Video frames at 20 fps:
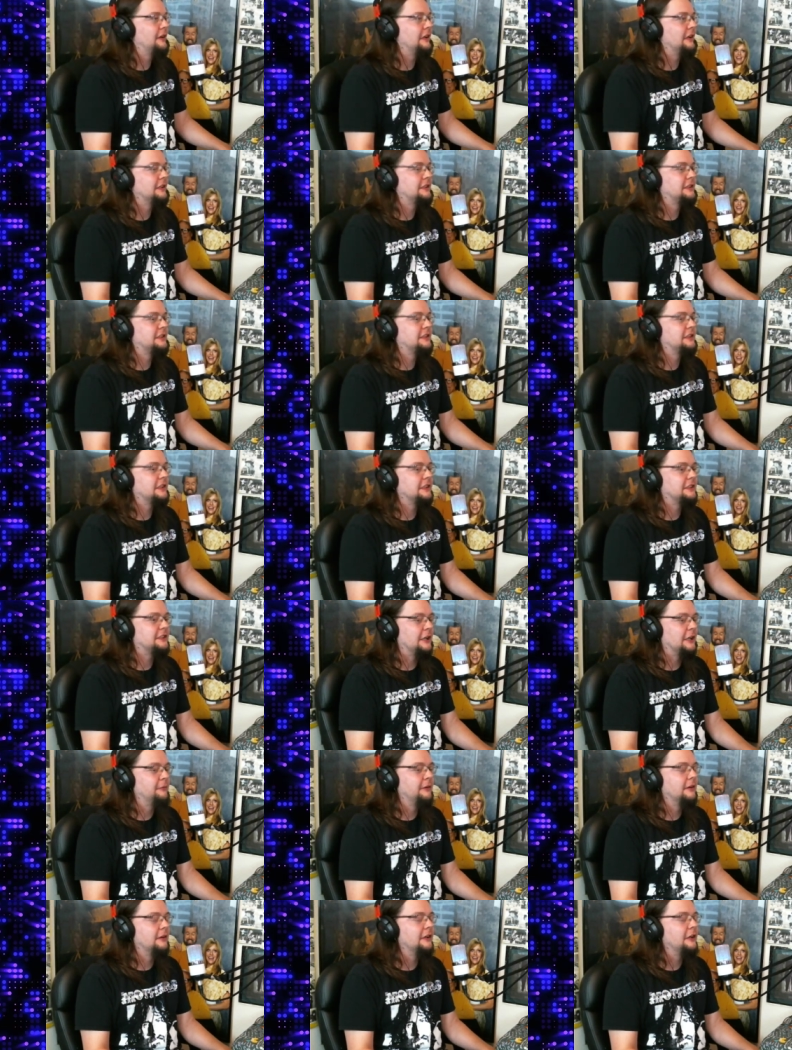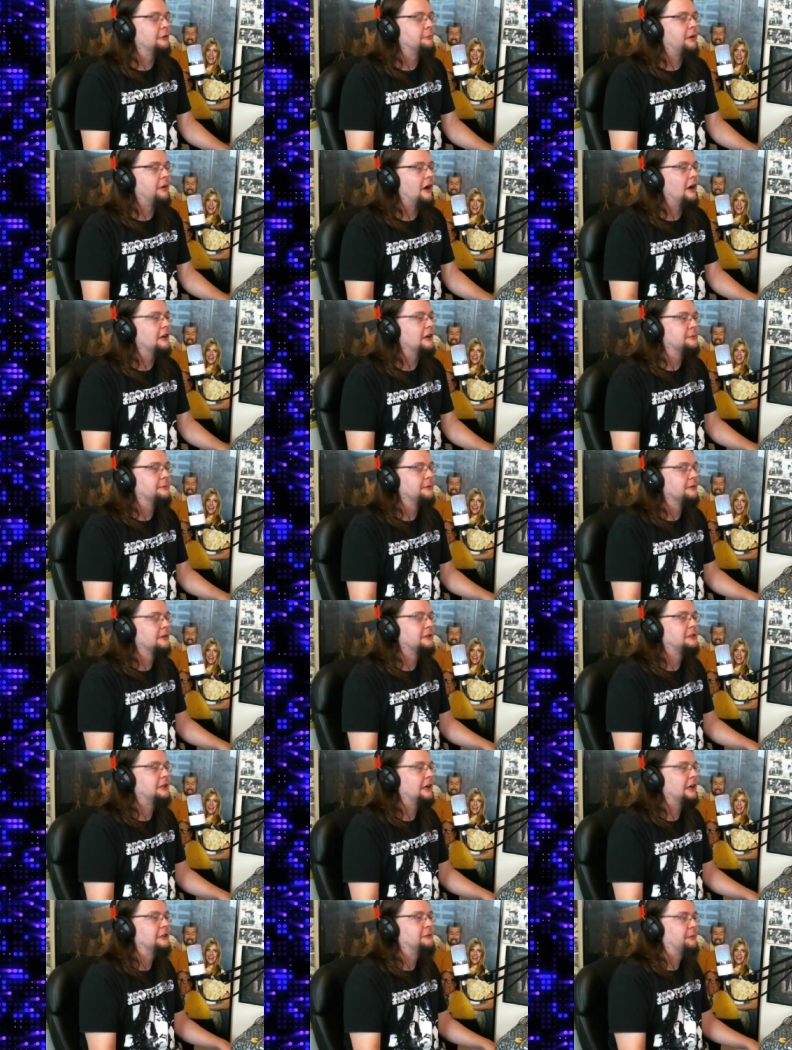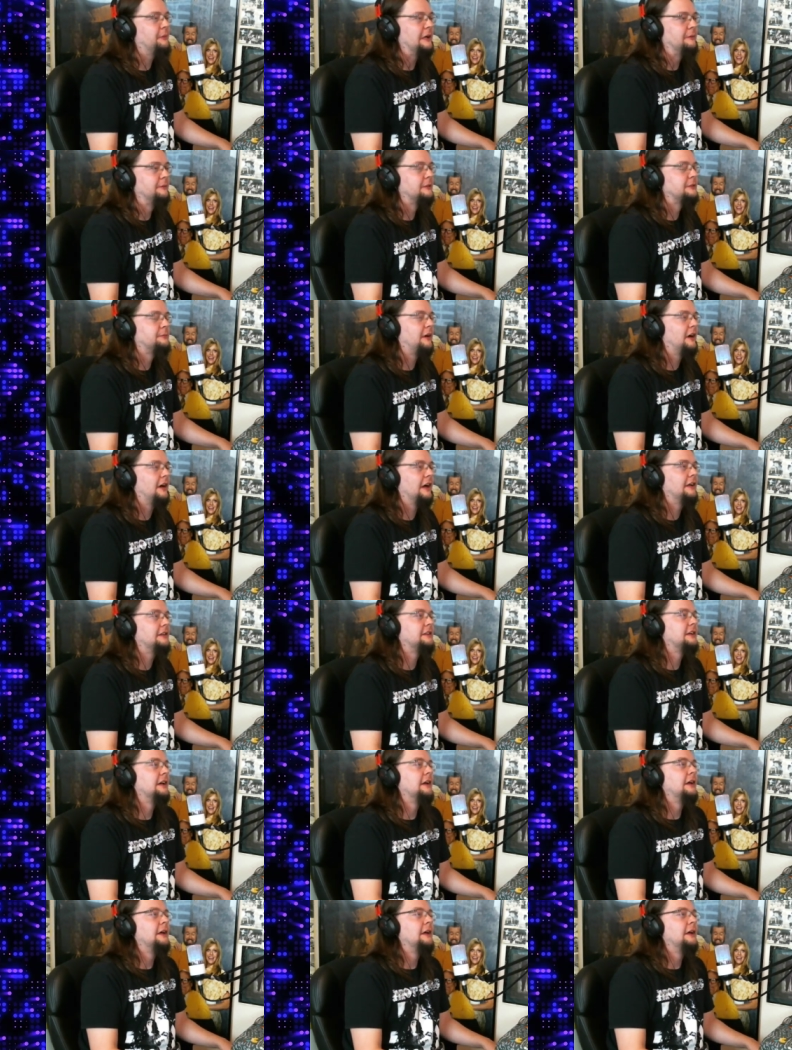It's seemingly impossible to change people's minds